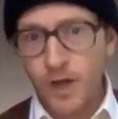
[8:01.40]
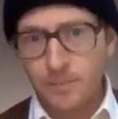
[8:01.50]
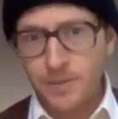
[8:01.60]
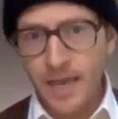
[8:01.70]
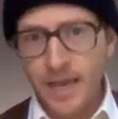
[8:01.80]

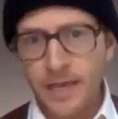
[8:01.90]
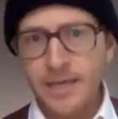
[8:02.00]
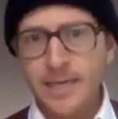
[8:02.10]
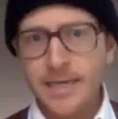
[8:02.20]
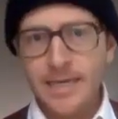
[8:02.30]
Tempier
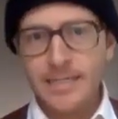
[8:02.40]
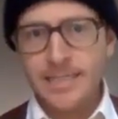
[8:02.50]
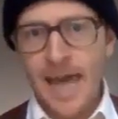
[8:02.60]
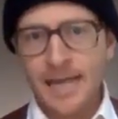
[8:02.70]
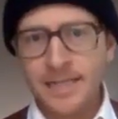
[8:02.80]
is
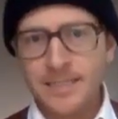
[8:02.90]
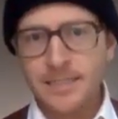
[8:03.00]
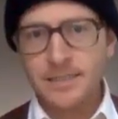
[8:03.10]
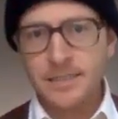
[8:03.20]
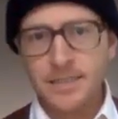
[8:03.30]
that
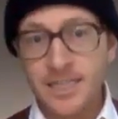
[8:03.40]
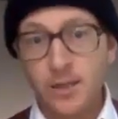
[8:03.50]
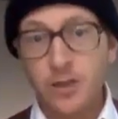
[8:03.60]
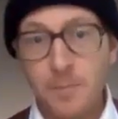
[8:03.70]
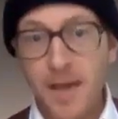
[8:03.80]
it's the
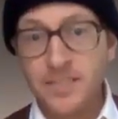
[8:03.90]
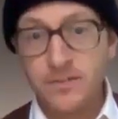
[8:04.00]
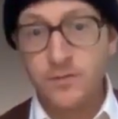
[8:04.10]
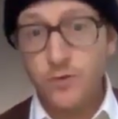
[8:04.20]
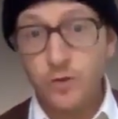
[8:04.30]
single
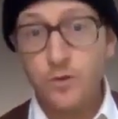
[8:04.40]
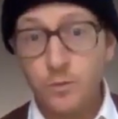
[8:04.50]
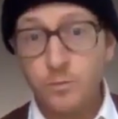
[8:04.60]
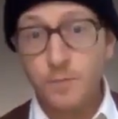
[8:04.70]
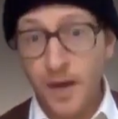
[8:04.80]
best food
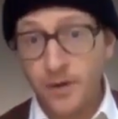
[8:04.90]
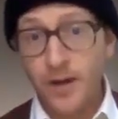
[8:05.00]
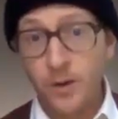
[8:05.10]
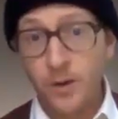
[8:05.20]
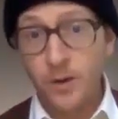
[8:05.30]

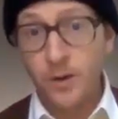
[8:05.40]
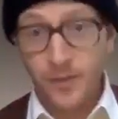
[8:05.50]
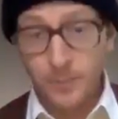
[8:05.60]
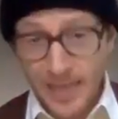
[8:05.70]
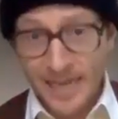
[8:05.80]
pairing wine on
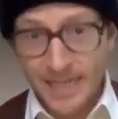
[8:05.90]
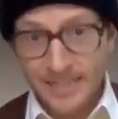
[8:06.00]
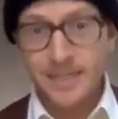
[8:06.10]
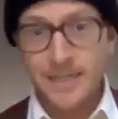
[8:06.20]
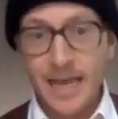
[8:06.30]
the planet.
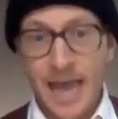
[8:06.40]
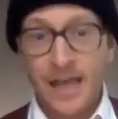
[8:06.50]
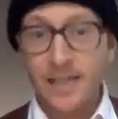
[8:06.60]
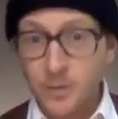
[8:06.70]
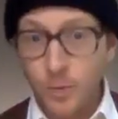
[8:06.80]

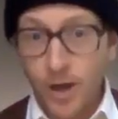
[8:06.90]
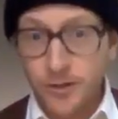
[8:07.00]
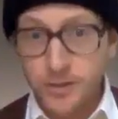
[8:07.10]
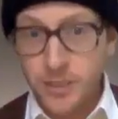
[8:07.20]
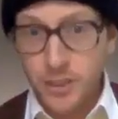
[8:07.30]
Alice
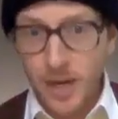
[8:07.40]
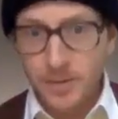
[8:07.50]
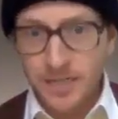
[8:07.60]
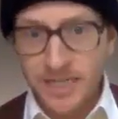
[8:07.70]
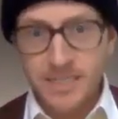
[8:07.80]
Waters at Chez
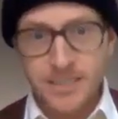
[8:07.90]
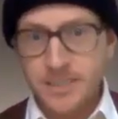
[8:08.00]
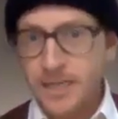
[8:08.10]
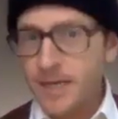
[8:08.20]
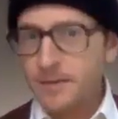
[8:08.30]

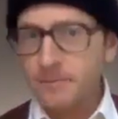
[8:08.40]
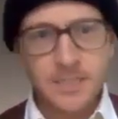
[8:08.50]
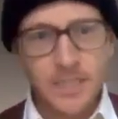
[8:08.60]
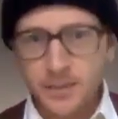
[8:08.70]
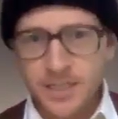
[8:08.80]
Panisse
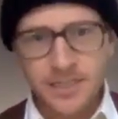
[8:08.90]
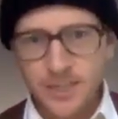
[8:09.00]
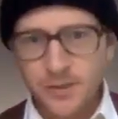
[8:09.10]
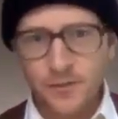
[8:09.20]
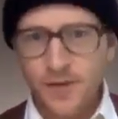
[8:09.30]
still says
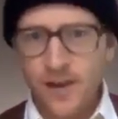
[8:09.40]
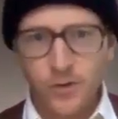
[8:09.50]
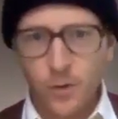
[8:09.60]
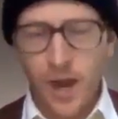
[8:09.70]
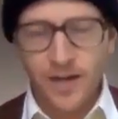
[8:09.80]
it's her
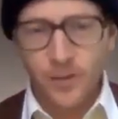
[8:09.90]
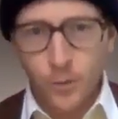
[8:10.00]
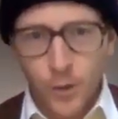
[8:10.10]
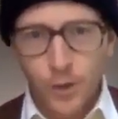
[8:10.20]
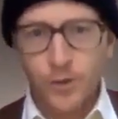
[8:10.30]
favorite wine in the
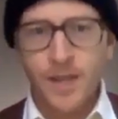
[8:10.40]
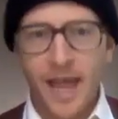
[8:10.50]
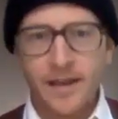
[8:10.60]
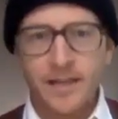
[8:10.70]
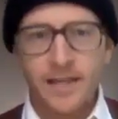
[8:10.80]
world,
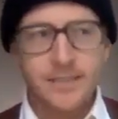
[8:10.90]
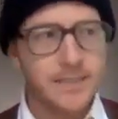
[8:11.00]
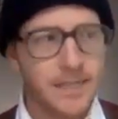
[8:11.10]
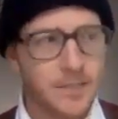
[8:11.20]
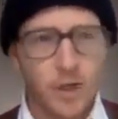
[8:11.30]
and it's
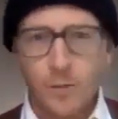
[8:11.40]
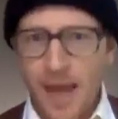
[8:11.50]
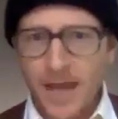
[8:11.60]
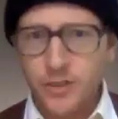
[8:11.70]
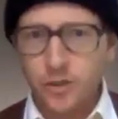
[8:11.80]
so
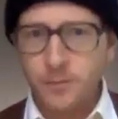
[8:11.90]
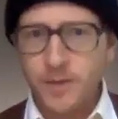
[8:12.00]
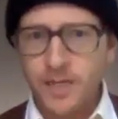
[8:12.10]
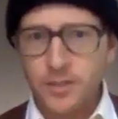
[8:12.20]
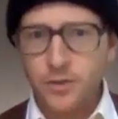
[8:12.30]
magical
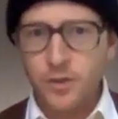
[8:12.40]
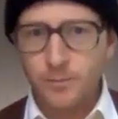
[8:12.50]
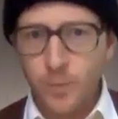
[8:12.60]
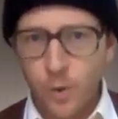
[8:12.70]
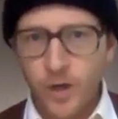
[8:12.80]
because you can
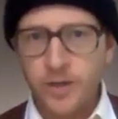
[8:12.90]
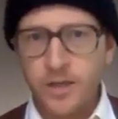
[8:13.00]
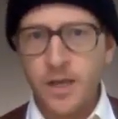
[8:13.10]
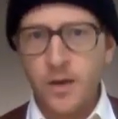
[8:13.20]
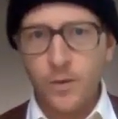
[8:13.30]
pour it
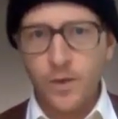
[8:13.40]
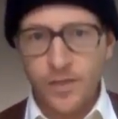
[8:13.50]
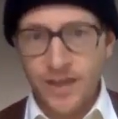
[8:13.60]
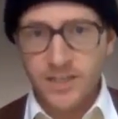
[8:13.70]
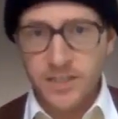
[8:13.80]
with
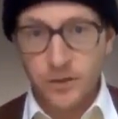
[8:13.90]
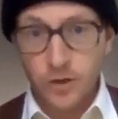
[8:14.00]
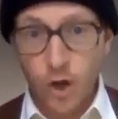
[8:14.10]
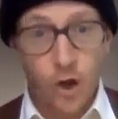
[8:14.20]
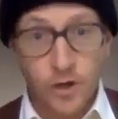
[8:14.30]
things that are
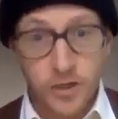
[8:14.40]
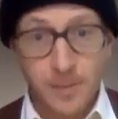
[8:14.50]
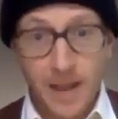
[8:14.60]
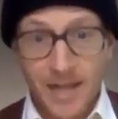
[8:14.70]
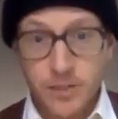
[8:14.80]
hard to
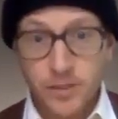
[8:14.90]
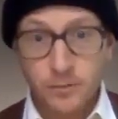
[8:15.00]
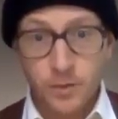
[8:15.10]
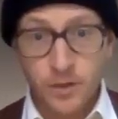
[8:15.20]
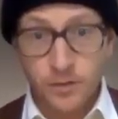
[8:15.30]
match
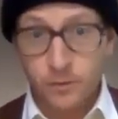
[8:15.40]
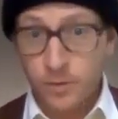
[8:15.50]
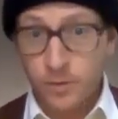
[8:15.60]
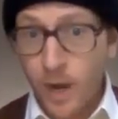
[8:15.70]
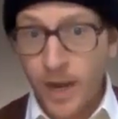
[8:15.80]
with
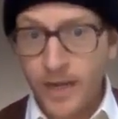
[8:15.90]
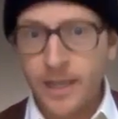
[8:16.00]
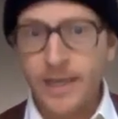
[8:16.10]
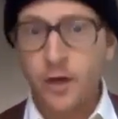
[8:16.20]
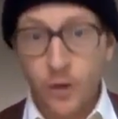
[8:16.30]
wine,
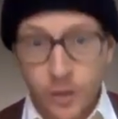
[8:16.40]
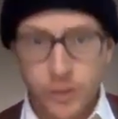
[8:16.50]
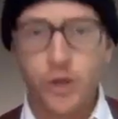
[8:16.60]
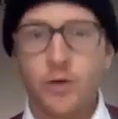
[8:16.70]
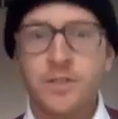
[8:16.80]
like
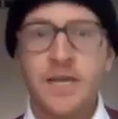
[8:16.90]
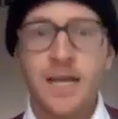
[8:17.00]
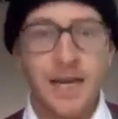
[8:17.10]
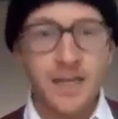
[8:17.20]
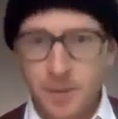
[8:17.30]
artichokes,
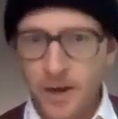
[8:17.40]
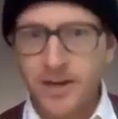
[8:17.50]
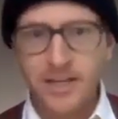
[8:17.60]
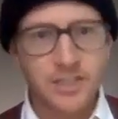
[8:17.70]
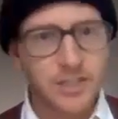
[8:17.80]

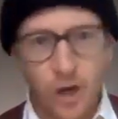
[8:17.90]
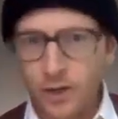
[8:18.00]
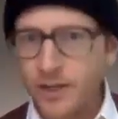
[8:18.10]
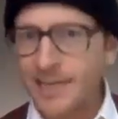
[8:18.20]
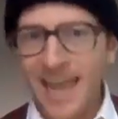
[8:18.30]
asparagus,
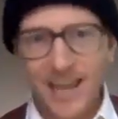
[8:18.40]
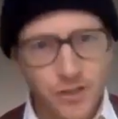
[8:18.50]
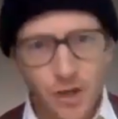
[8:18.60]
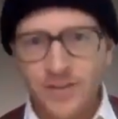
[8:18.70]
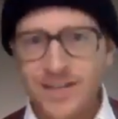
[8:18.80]
garlic,
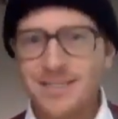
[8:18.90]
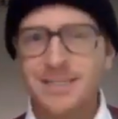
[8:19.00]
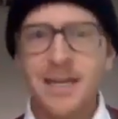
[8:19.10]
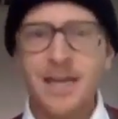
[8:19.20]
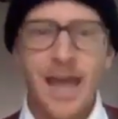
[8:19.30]

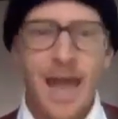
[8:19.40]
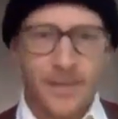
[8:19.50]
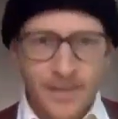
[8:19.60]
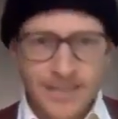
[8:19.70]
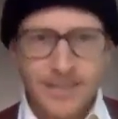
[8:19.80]
anchovies,
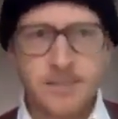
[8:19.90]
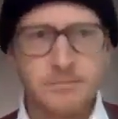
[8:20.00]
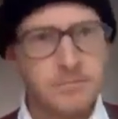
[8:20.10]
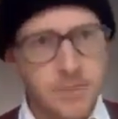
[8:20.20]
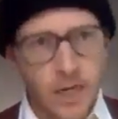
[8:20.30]
and
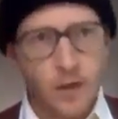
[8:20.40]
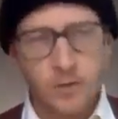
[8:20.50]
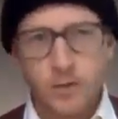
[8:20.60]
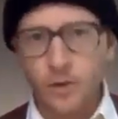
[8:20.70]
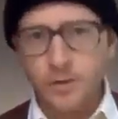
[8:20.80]
this
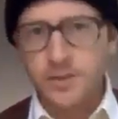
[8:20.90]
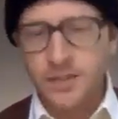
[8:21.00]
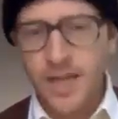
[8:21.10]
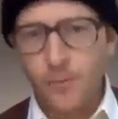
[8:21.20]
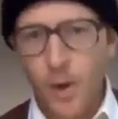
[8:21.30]
goes in the
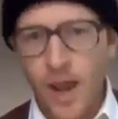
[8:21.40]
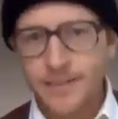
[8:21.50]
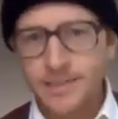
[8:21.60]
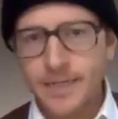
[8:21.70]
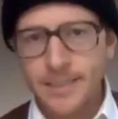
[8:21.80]
same way.
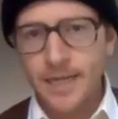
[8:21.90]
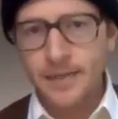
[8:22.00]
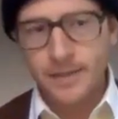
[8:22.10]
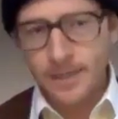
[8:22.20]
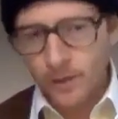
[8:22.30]
It
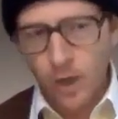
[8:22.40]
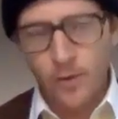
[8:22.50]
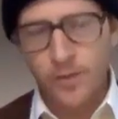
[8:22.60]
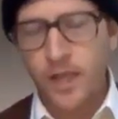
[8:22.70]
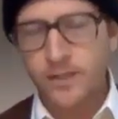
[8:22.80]
can go
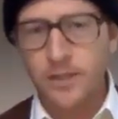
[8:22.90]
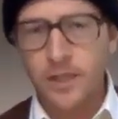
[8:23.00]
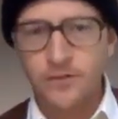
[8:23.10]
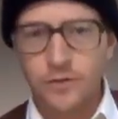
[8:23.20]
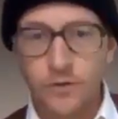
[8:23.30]
with a
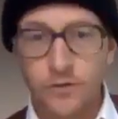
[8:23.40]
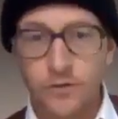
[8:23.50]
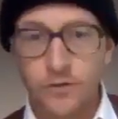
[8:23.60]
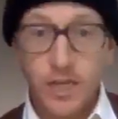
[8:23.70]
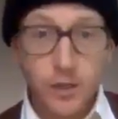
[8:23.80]
lot of sort of
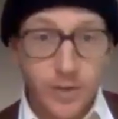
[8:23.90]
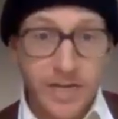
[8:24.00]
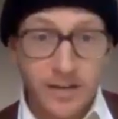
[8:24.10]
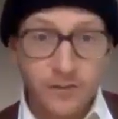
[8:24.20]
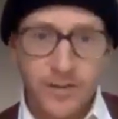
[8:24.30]

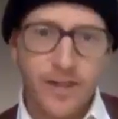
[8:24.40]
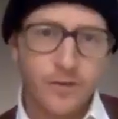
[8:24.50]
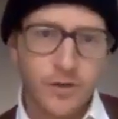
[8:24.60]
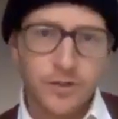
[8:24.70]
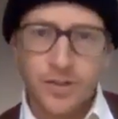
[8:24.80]
green
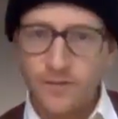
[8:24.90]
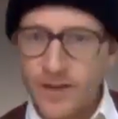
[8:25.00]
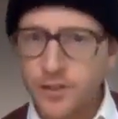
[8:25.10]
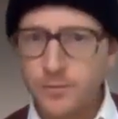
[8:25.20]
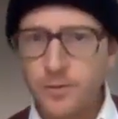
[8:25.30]
flavors and
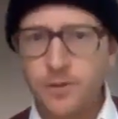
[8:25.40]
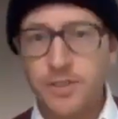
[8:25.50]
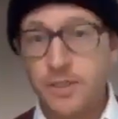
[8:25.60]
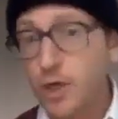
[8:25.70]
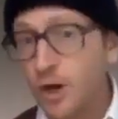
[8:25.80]
vegetables
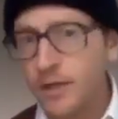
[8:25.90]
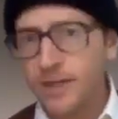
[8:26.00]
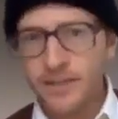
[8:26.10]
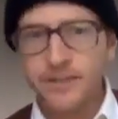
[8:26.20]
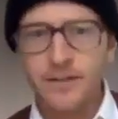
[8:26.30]
and garlic
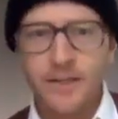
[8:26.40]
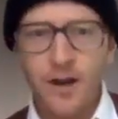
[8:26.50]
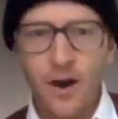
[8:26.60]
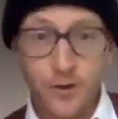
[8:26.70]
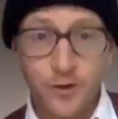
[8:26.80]
and
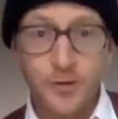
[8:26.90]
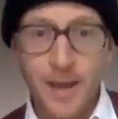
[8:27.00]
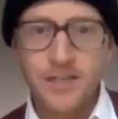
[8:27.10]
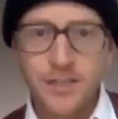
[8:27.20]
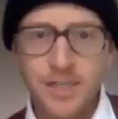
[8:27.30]
harder to
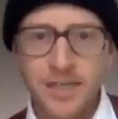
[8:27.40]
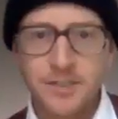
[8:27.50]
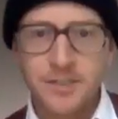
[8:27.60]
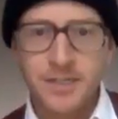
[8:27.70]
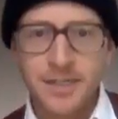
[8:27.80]
match
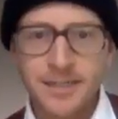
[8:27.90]
things.